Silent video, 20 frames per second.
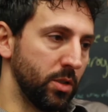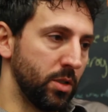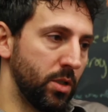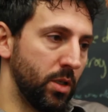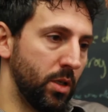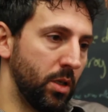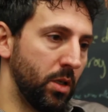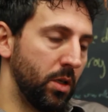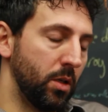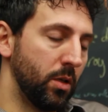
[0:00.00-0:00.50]

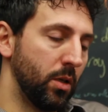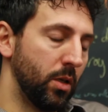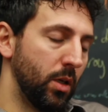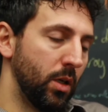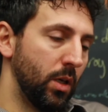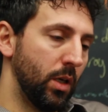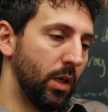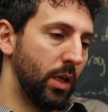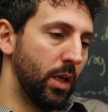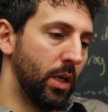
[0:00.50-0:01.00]
see
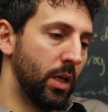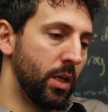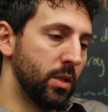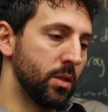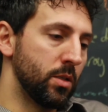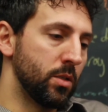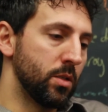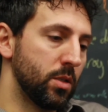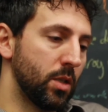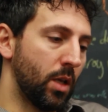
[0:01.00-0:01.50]

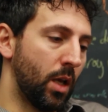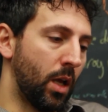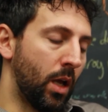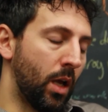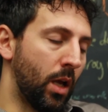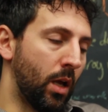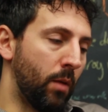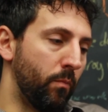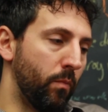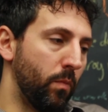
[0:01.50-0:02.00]
is
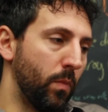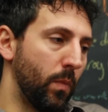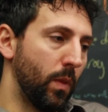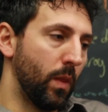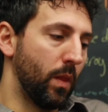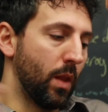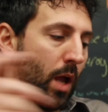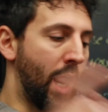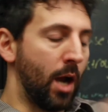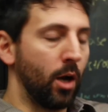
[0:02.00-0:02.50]

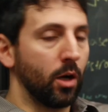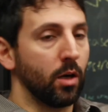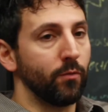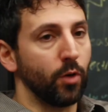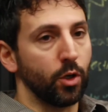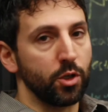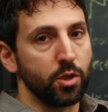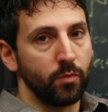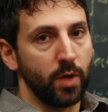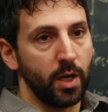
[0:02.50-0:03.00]
higher
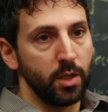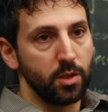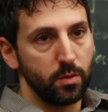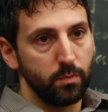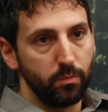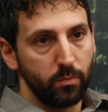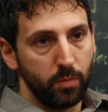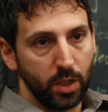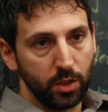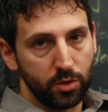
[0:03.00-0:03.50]
conversion rates,
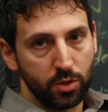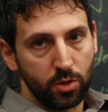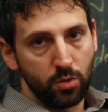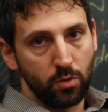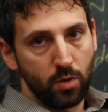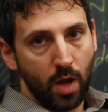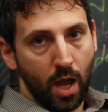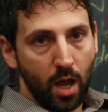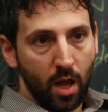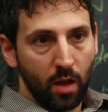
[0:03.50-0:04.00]
because
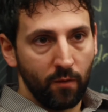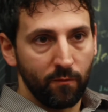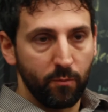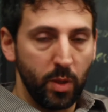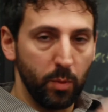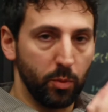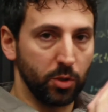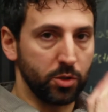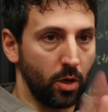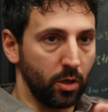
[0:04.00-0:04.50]
you have
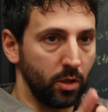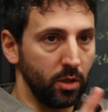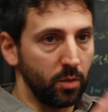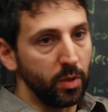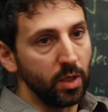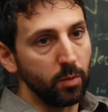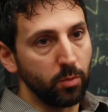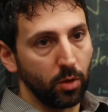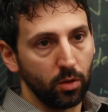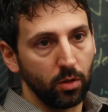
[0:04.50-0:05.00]
people talking to
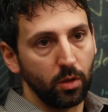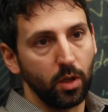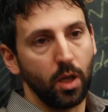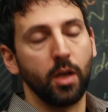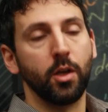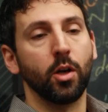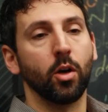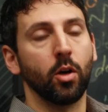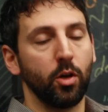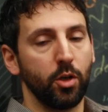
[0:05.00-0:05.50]
people,
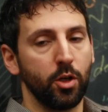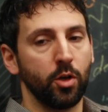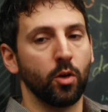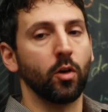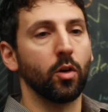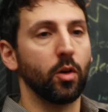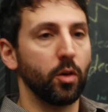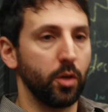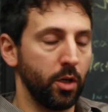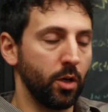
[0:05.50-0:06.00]
and
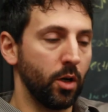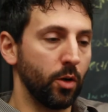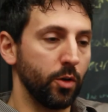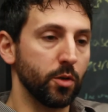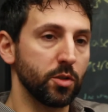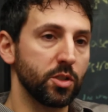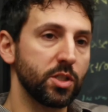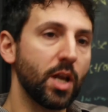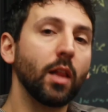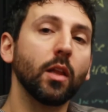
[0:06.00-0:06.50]

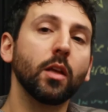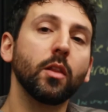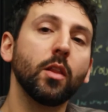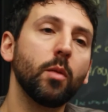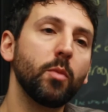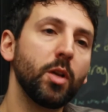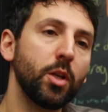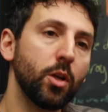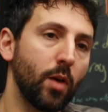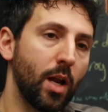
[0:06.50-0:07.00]
you're selling
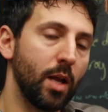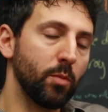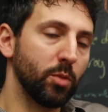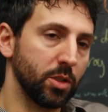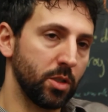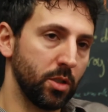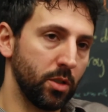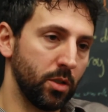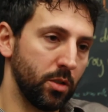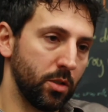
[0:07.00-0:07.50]
them, and you're able
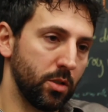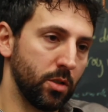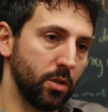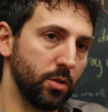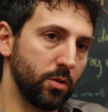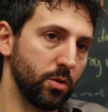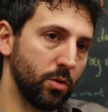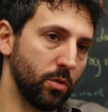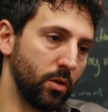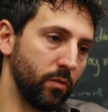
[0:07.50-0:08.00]
to
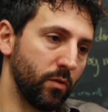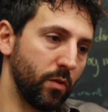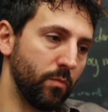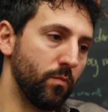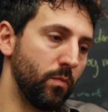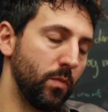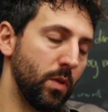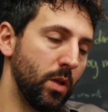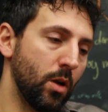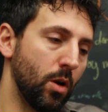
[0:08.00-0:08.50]
sort
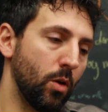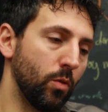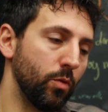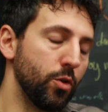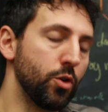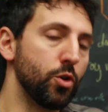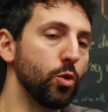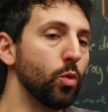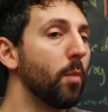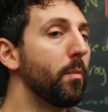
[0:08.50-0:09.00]

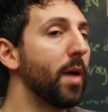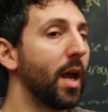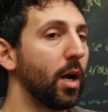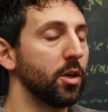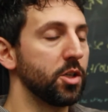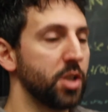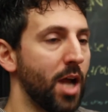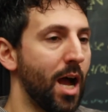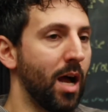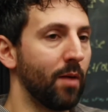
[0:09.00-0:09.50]
of do a better
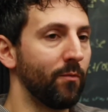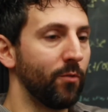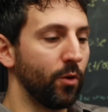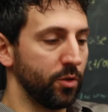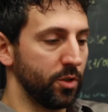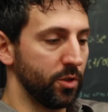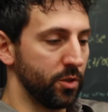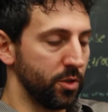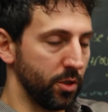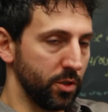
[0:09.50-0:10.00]
job
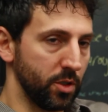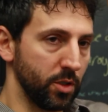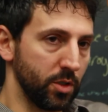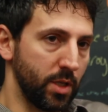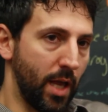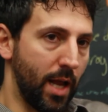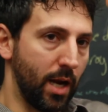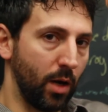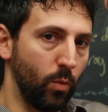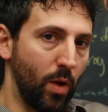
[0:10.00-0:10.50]
versus just a
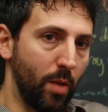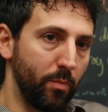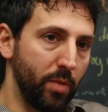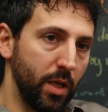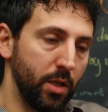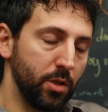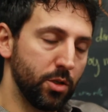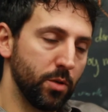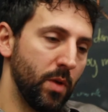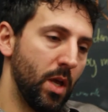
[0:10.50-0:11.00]
static web
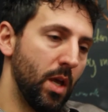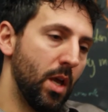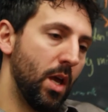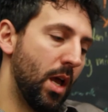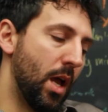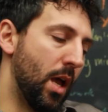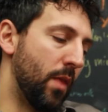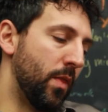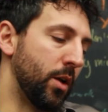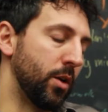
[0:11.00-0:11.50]
page,
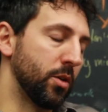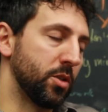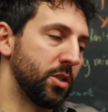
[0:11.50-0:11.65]
and then you're